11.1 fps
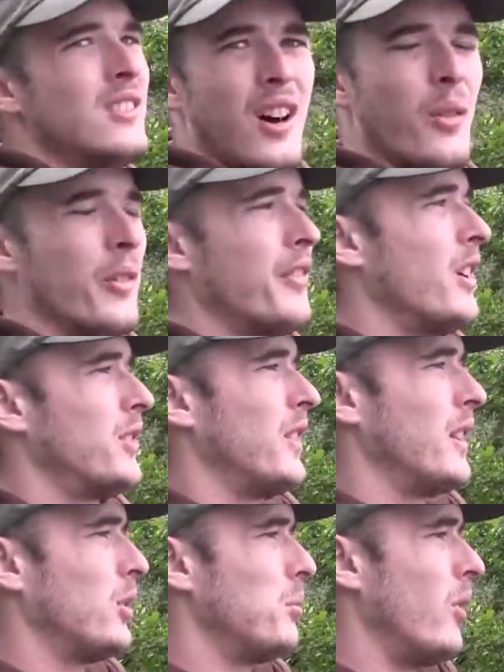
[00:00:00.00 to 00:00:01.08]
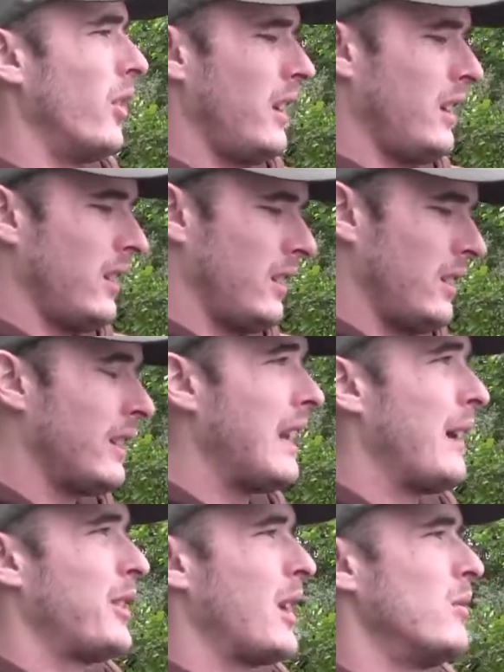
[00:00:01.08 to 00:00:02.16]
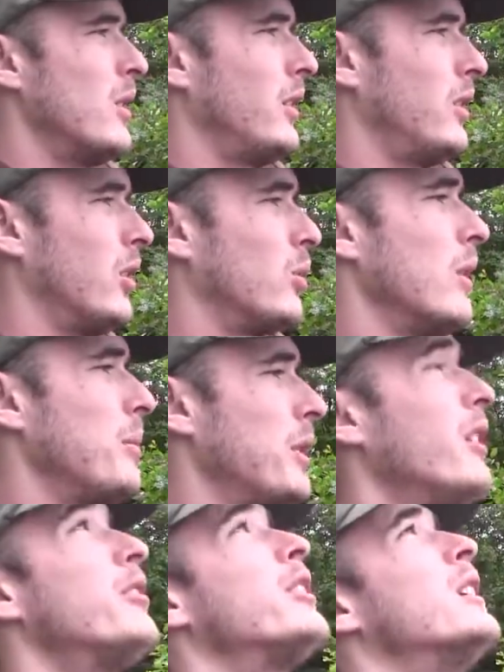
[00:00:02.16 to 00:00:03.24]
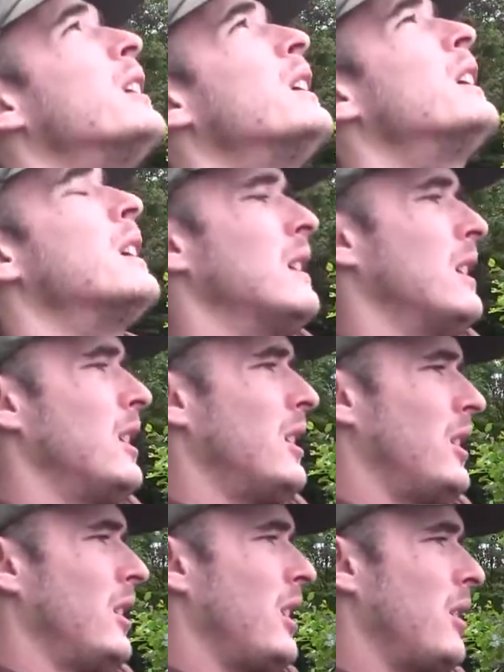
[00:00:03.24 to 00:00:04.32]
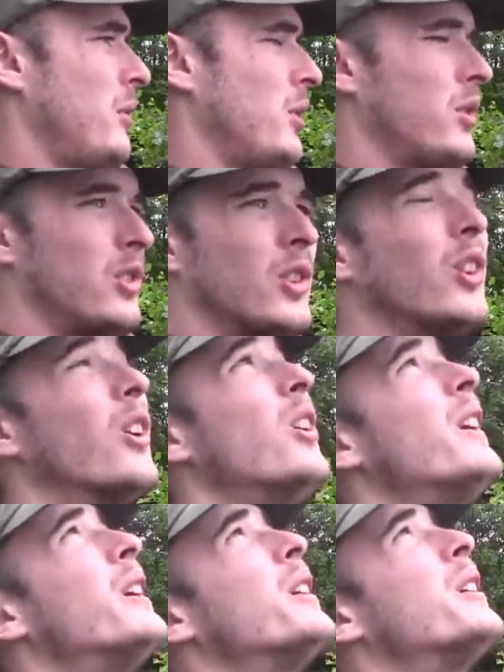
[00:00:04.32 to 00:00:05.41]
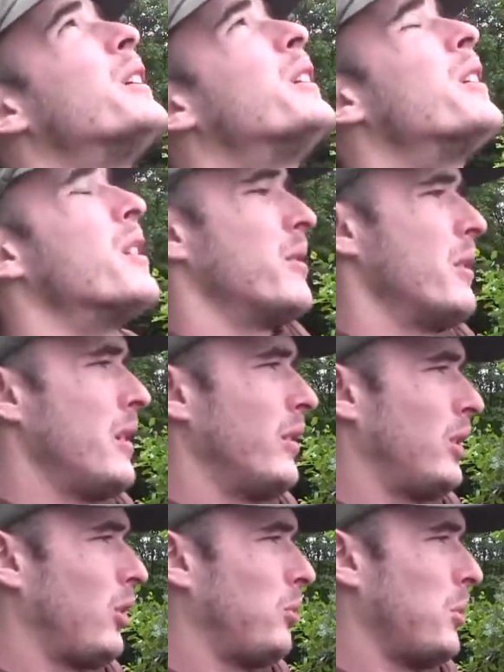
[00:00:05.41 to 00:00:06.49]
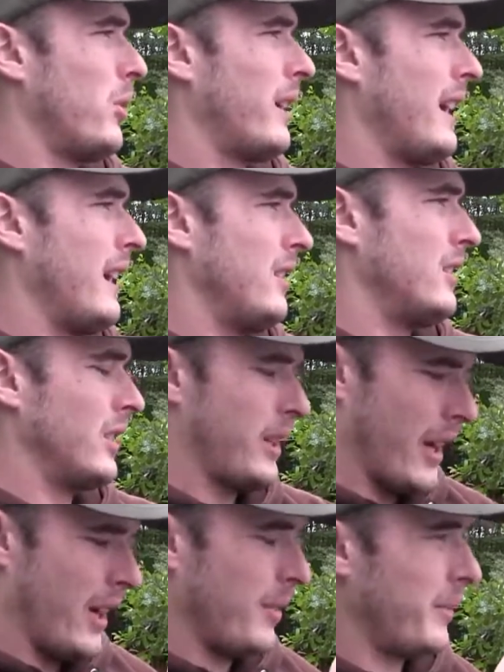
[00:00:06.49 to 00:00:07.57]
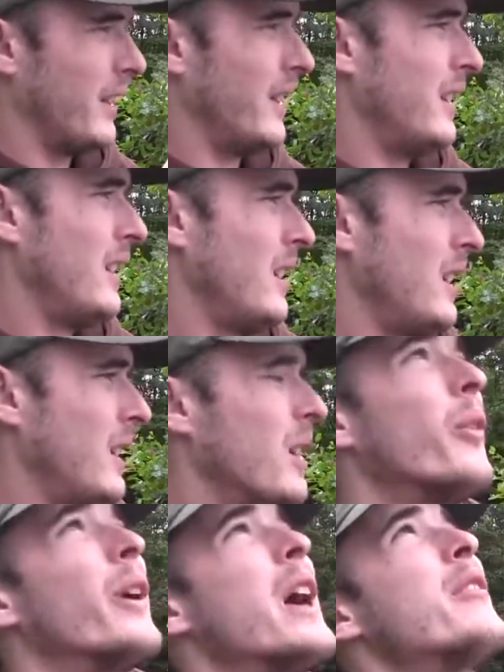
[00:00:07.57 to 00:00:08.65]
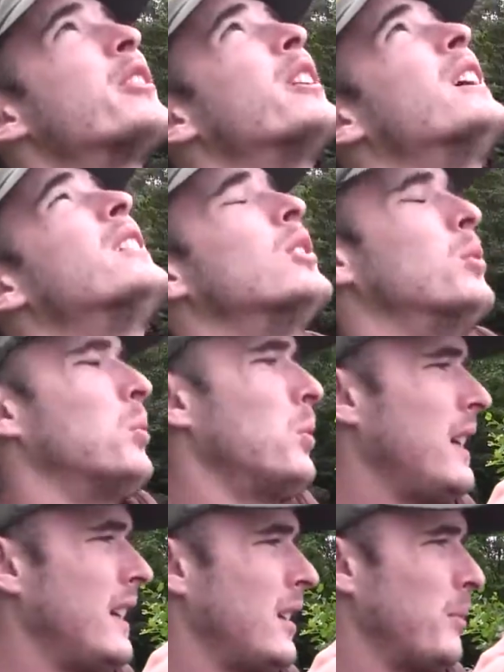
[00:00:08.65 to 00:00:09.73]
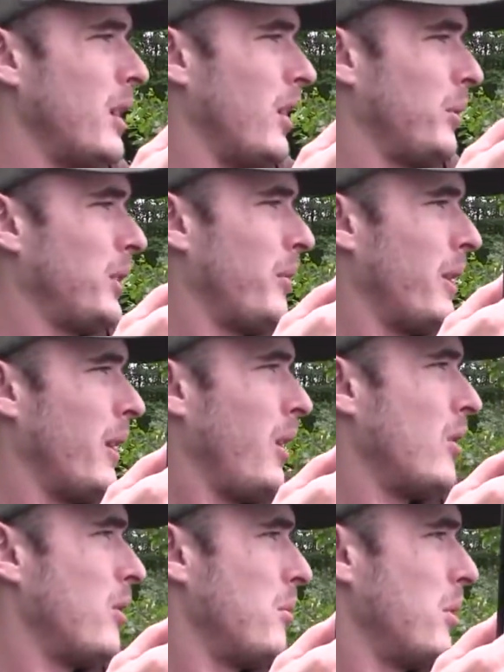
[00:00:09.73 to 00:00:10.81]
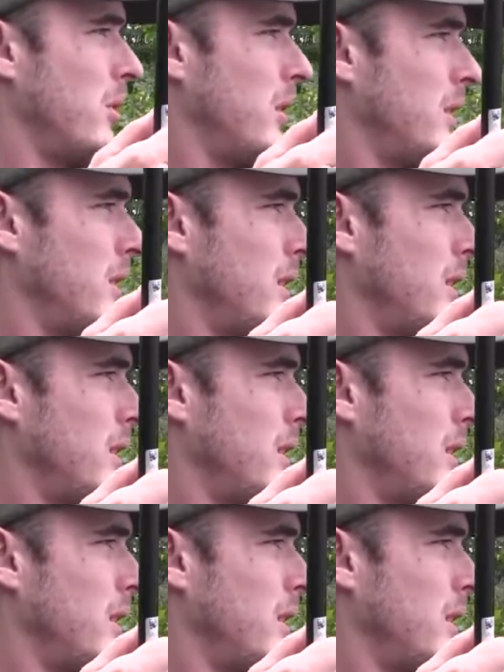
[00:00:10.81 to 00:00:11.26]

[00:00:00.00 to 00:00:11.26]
Right, well, first thing this morning, left hand rod's just ripped off. I'm not sure whether it's a small cat or a carp, but whatever it is, it's weeded me up something horrible.